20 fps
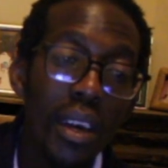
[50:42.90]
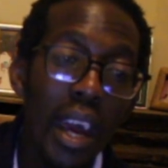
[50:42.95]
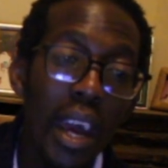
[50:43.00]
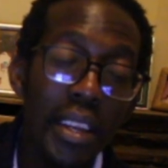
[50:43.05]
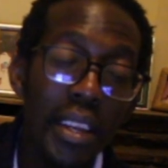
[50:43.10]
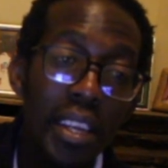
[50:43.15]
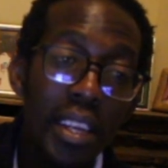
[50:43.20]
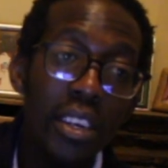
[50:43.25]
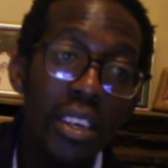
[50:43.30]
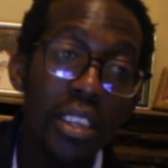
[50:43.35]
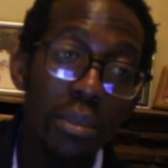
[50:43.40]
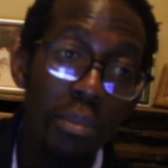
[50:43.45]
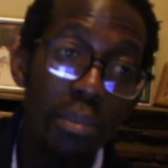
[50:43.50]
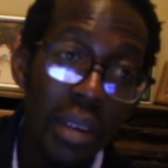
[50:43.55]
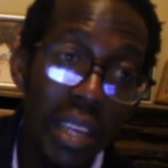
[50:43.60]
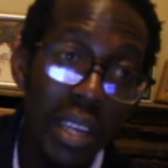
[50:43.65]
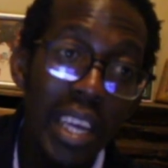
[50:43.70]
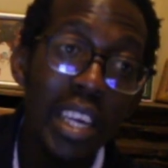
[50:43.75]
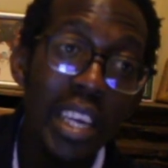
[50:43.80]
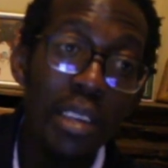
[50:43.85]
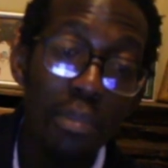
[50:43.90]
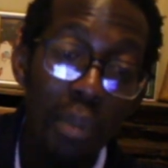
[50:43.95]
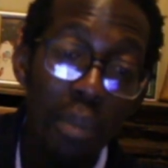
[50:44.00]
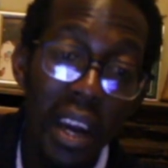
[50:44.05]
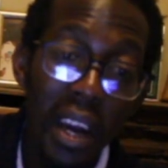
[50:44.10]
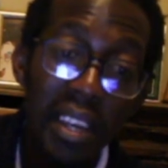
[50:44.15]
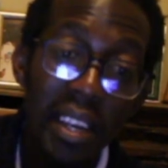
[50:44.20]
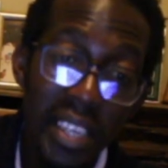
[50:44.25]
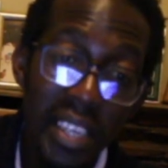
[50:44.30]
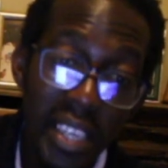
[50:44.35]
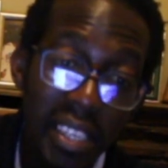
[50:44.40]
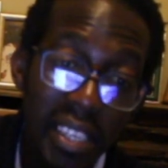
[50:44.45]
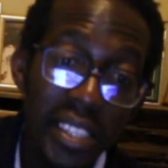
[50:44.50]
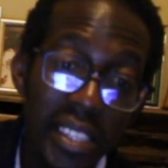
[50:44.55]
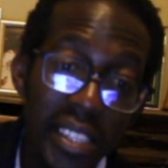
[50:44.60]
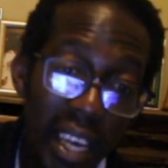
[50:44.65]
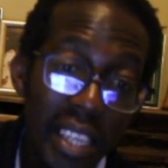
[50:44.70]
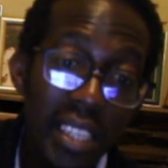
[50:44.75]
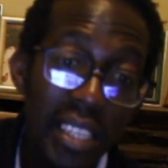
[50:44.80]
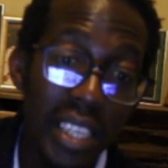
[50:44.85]
And they're gonna be led by a nigga
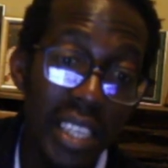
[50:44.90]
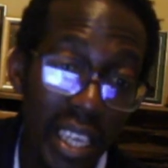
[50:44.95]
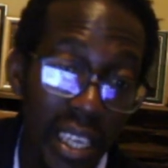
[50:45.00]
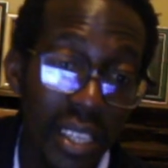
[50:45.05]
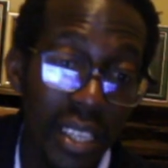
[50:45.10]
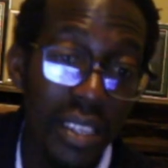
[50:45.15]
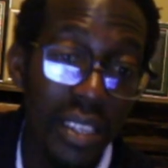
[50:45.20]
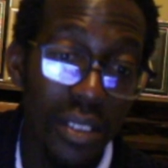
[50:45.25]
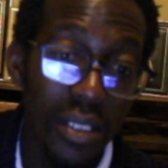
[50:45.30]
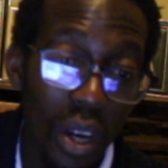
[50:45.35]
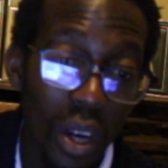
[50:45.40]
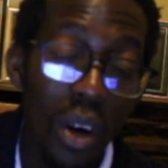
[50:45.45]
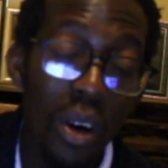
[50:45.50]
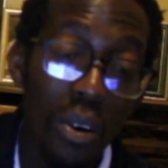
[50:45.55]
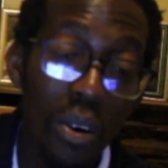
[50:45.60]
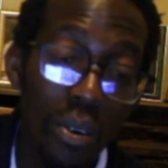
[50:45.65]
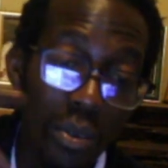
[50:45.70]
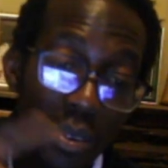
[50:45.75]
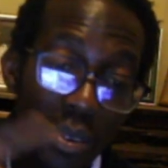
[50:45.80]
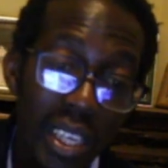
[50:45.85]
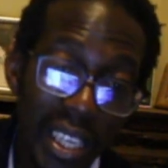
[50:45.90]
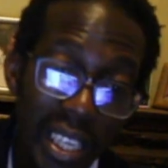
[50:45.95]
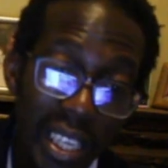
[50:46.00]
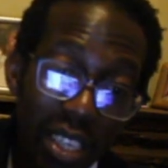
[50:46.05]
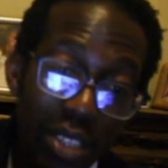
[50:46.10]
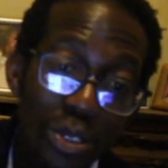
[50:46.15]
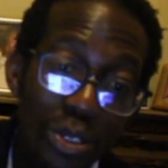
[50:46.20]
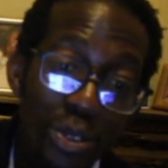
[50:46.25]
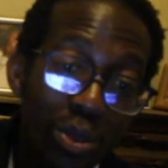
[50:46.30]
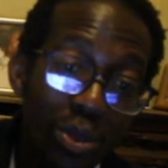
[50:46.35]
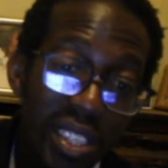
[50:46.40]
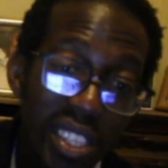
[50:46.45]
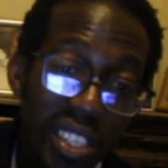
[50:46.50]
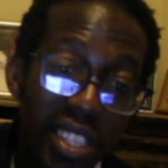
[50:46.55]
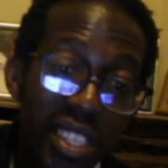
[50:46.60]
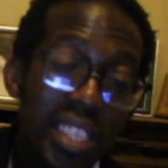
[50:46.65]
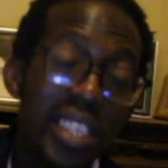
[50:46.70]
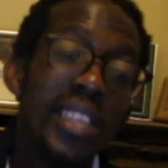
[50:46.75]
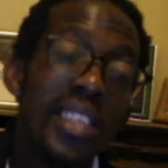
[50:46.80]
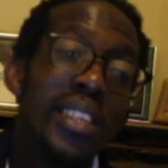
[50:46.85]
that's like, "Yo, like, let's do this
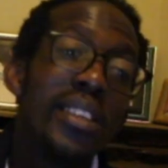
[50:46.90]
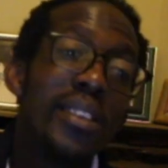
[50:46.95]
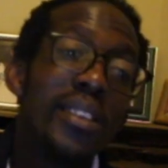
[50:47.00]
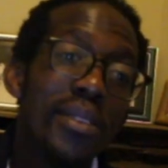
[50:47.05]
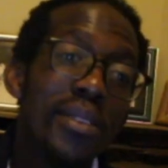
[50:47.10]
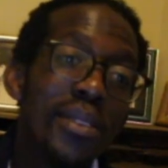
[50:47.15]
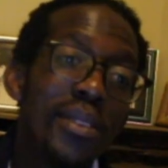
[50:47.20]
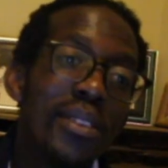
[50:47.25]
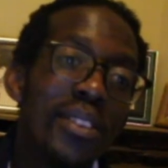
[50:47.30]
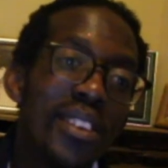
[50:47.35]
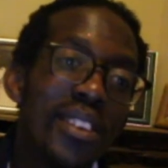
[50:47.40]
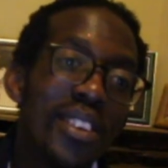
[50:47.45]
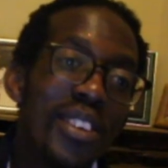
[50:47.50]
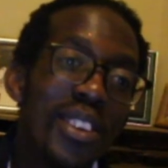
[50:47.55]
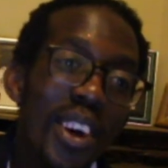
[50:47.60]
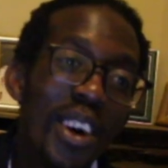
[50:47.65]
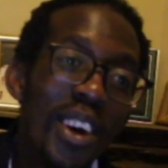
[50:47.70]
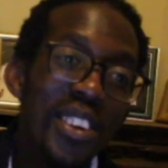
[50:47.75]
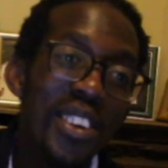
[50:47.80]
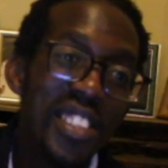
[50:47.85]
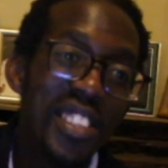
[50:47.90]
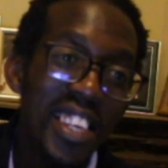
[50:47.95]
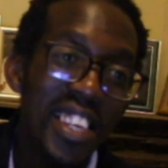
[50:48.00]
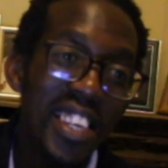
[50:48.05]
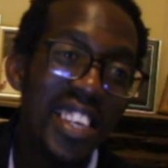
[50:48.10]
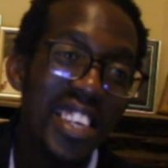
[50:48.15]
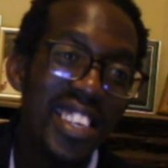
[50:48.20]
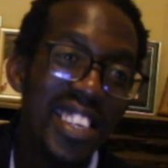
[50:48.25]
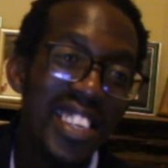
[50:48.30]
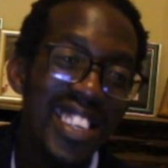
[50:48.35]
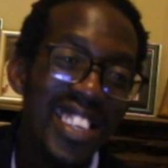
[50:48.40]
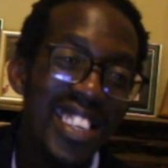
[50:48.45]
shit." You know what I'm saying?